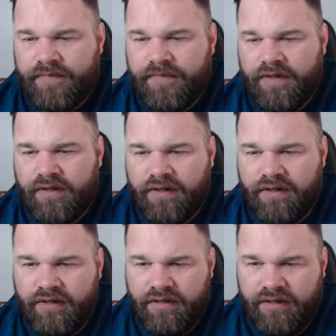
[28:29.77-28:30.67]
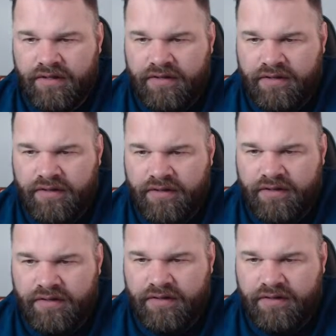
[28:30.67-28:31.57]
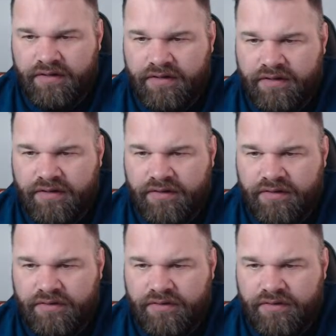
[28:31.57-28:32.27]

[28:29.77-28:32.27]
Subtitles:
(silence)